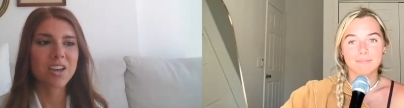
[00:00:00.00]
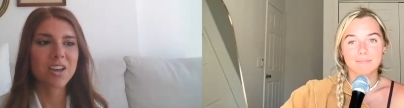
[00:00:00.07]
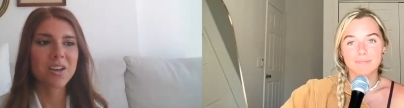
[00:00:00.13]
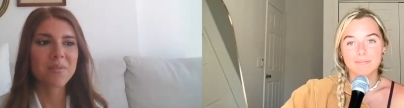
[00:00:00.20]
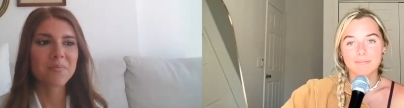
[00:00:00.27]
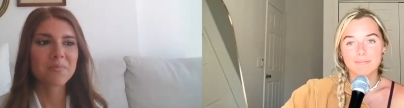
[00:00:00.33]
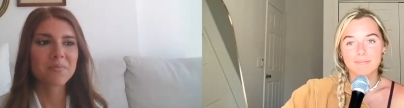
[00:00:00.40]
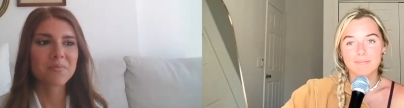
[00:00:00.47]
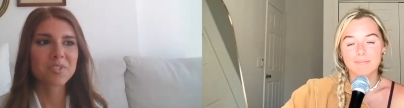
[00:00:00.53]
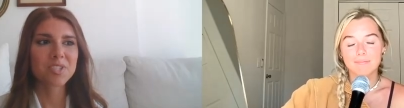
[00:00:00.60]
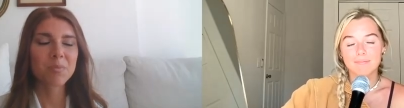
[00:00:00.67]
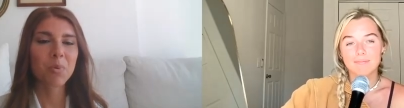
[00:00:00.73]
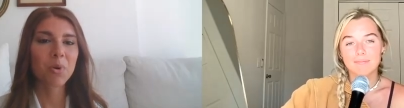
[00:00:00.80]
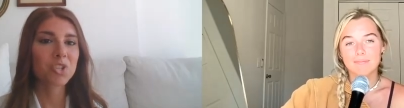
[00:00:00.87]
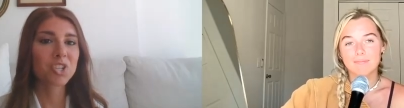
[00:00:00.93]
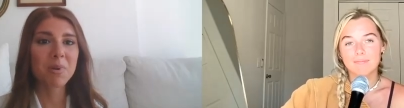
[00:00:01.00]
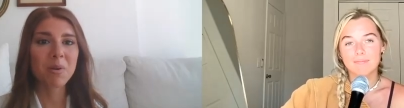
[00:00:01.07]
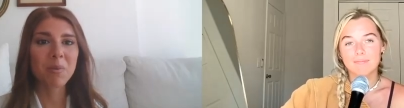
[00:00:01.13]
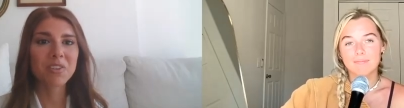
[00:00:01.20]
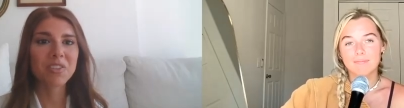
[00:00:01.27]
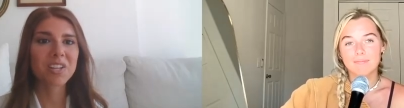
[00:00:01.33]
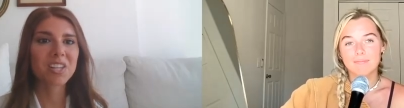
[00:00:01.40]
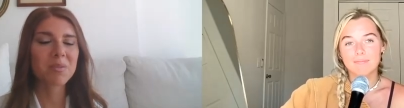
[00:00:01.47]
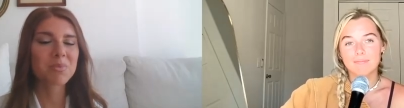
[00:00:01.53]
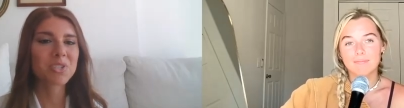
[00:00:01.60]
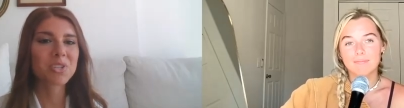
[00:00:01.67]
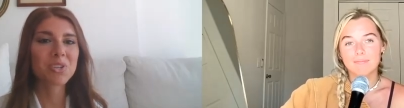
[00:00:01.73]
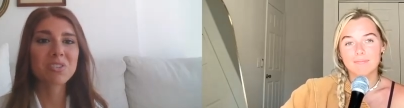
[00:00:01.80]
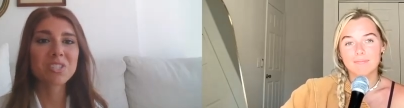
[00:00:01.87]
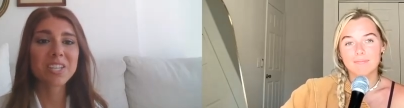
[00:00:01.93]
Speaker 1: um, supports her by wearing the clips
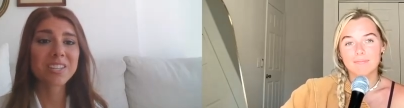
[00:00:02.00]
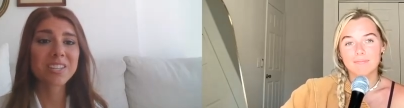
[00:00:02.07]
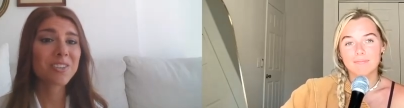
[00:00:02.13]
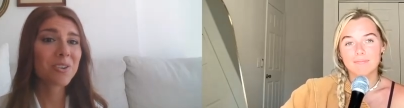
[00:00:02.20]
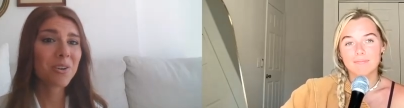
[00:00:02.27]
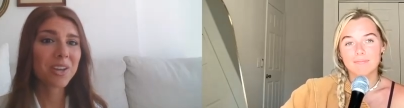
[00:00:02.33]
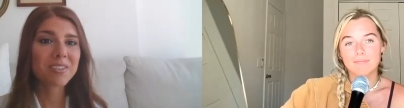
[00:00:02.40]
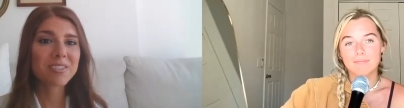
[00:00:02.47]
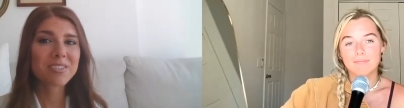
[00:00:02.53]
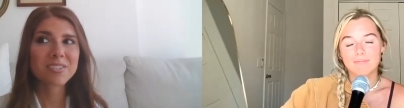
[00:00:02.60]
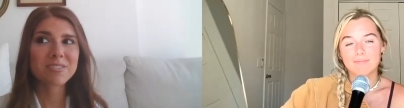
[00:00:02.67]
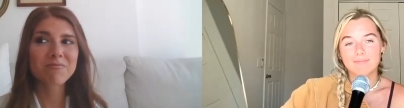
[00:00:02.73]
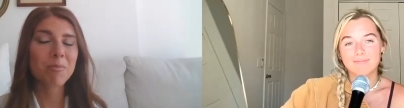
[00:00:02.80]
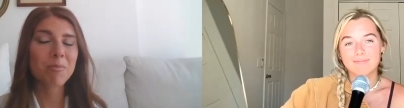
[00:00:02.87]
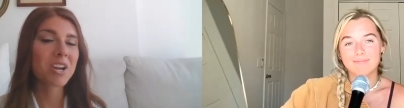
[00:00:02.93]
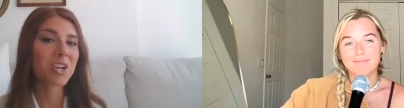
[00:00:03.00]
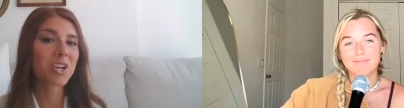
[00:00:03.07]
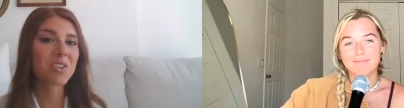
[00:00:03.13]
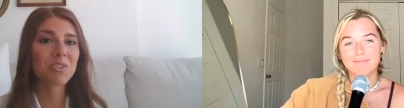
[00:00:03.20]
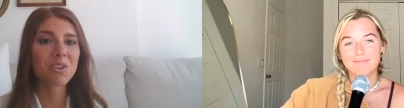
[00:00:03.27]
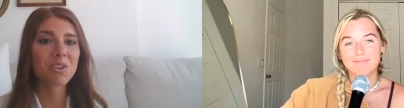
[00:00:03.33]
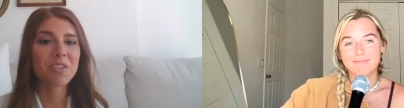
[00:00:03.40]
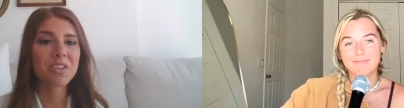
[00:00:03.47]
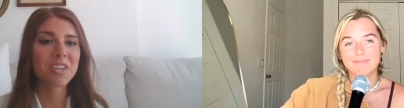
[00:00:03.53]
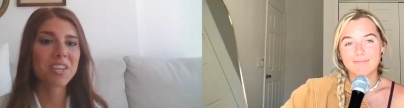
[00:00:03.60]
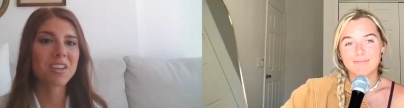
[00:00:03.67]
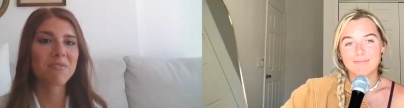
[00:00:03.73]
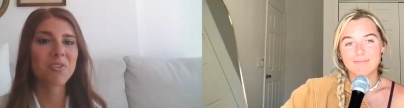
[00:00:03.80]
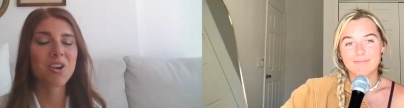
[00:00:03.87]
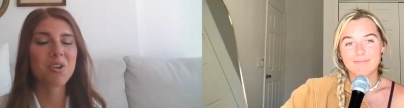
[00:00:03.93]
too. And it's like, you know, like reminding her that they're thinking
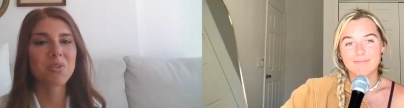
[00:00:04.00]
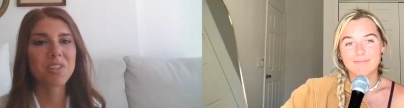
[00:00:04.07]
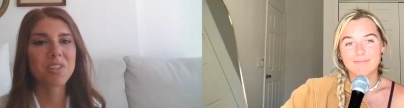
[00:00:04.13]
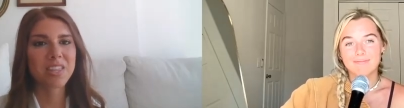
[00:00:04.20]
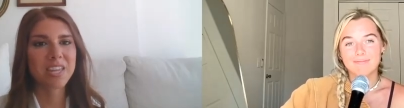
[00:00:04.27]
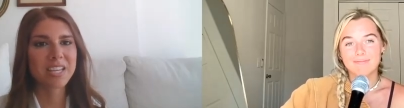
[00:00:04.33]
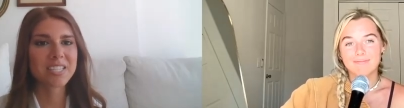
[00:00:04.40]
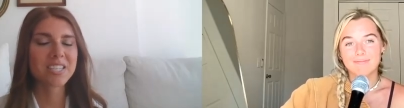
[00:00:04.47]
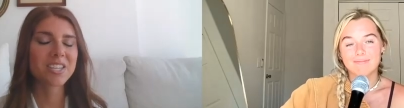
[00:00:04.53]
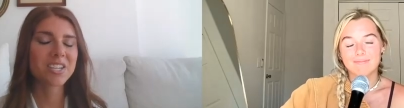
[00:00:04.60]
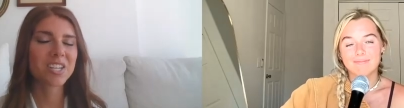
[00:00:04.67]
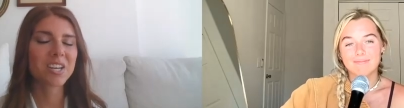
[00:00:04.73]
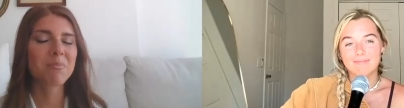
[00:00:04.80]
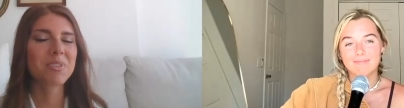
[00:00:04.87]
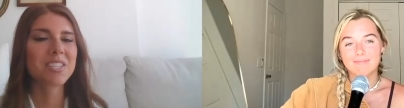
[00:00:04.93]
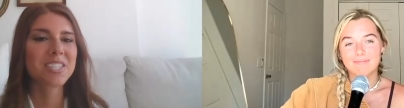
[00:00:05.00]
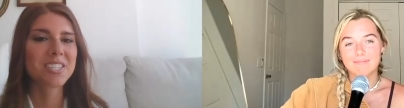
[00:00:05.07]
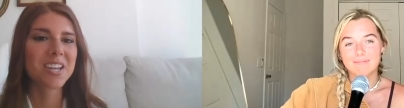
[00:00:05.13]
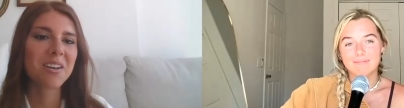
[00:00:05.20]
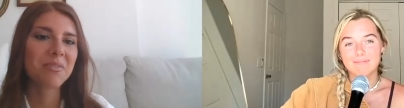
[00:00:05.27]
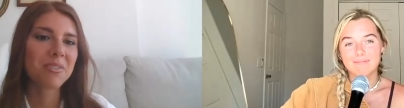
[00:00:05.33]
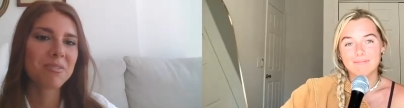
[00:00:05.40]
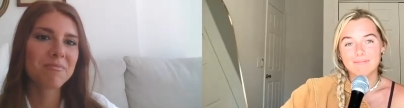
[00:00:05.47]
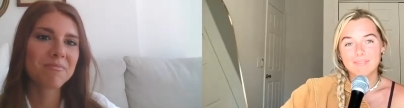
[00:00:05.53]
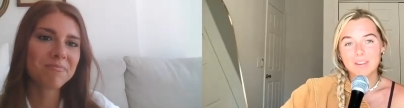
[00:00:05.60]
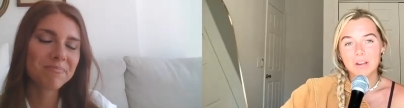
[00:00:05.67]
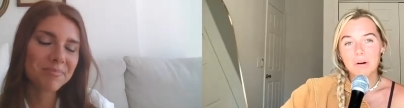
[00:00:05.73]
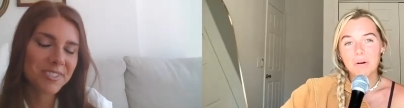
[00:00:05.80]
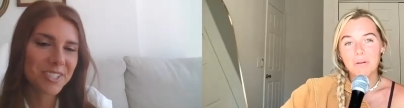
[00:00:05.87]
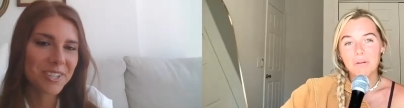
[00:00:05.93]
of her when they like see the clips and stuff. And
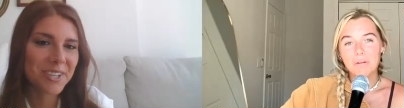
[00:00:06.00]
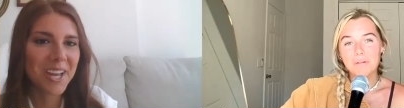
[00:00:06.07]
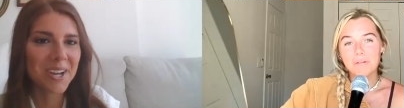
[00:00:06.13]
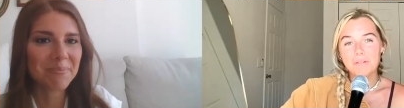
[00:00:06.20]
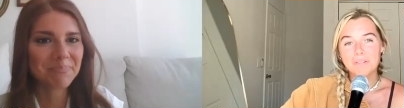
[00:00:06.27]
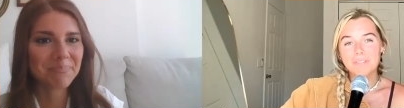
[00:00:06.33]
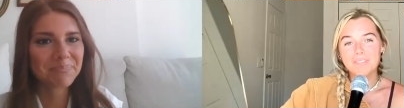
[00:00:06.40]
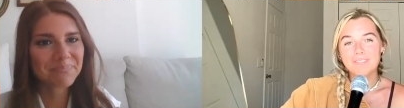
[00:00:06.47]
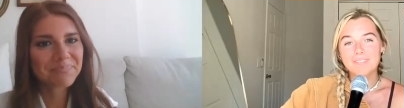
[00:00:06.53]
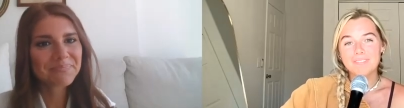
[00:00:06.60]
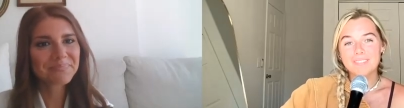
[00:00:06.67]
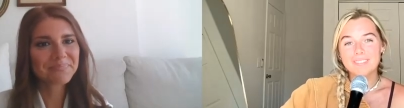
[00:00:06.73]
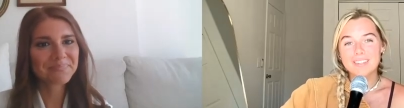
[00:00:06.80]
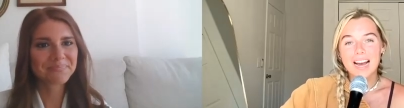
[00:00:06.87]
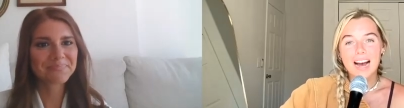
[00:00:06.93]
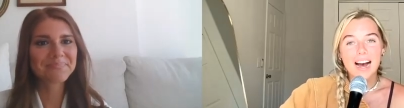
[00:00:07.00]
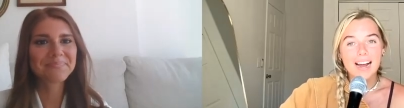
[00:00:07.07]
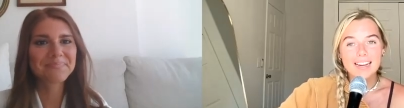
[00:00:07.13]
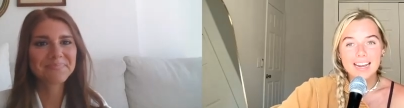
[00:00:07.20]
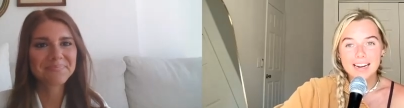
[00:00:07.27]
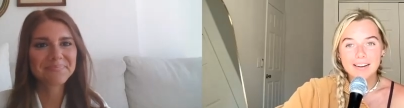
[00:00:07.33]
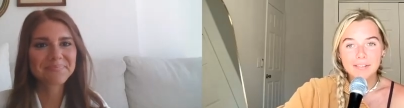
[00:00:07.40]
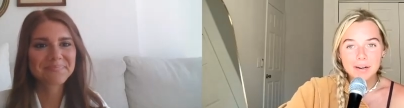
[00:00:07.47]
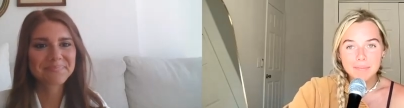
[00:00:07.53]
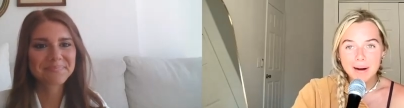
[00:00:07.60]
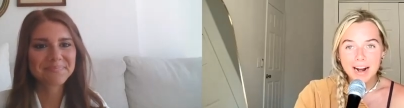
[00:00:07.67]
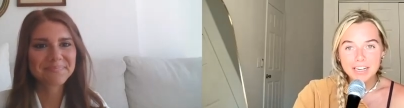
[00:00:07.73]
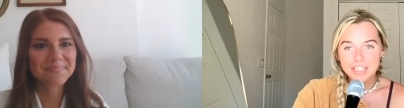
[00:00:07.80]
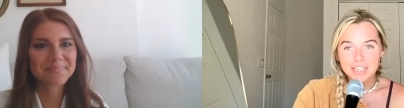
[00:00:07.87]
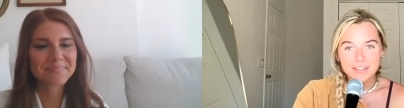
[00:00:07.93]
Speaker 2: Aww. so, yeah. Yeah, I mm-hmm. can't even
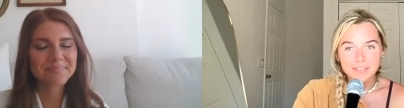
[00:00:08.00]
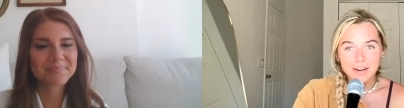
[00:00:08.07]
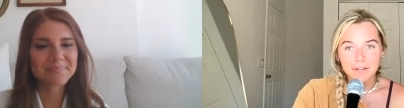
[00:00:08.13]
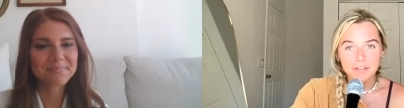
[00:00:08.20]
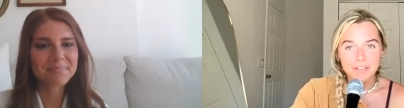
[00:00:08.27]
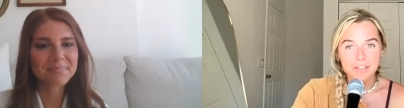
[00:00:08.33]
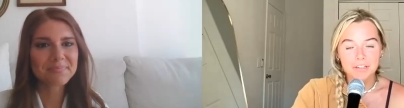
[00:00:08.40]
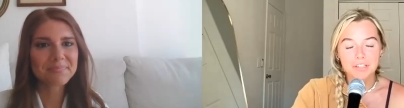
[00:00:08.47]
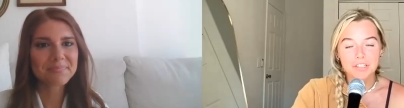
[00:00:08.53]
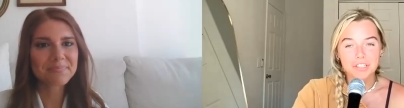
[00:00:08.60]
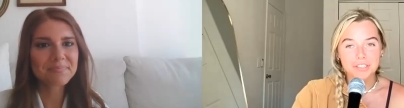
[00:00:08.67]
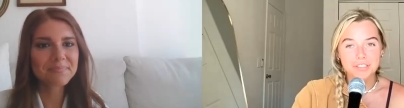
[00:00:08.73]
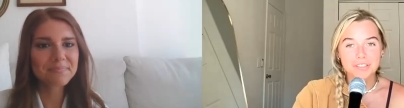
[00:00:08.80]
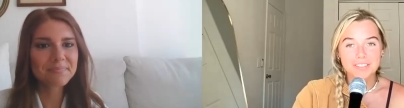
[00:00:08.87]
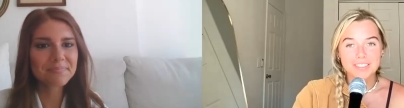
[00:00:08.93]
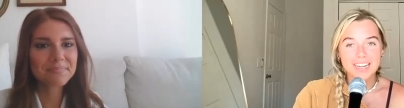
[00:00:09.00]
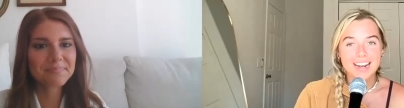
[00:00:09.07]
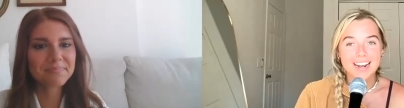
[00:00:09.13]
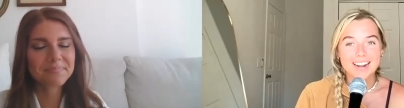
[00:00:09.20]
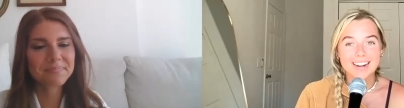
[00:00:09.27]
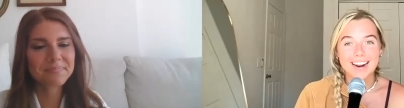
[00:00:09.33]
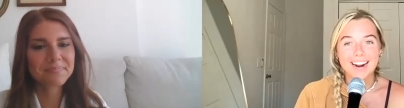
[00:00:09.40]
imagine if I was in her shoes and